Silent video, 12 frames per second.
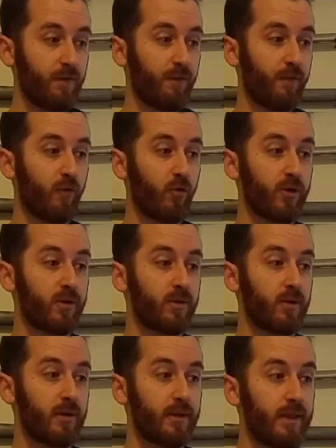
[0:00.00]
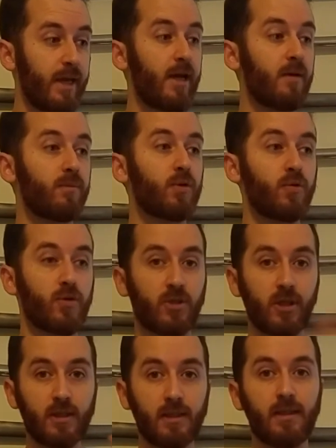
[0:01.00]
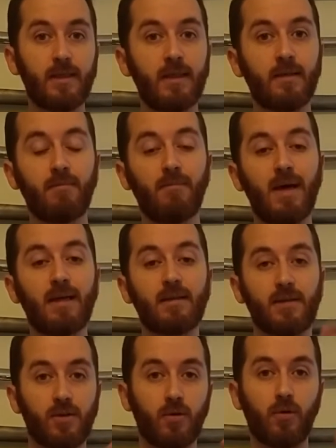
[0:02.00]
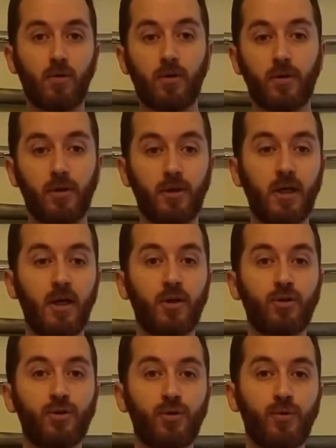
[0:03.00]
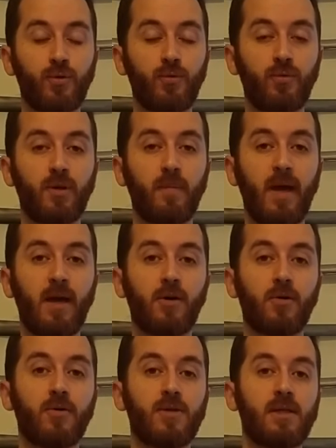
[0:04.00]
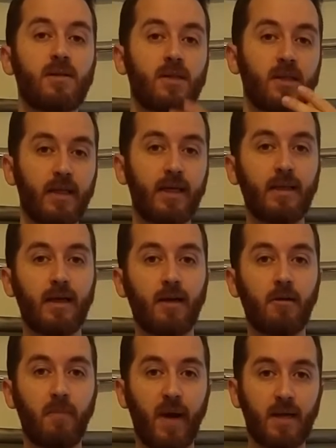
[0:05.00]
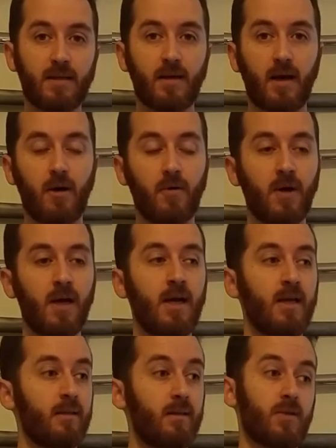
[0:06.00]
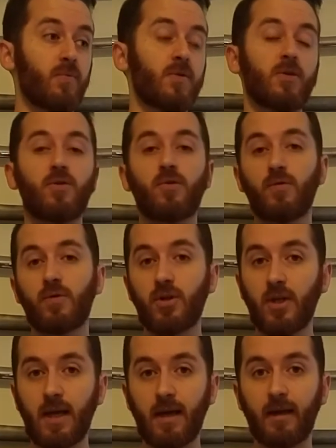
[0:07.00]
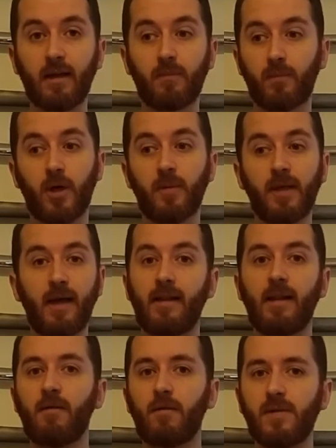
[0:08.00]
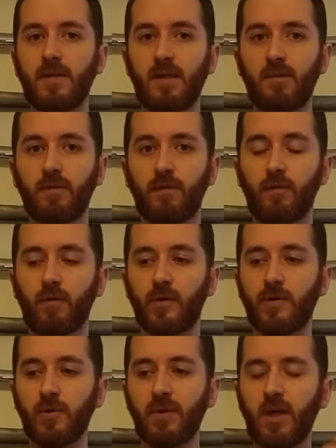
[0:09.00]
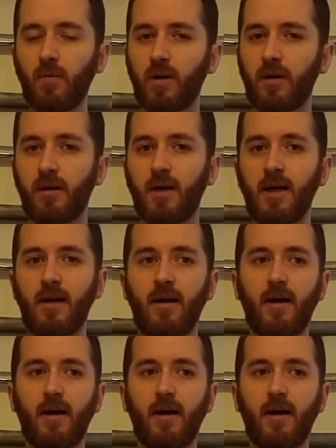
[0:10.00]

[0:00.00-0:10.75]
for them to suddenly make this order to the makers in Solingen and Passau, this was a huge thing that probably had never seen before. So they were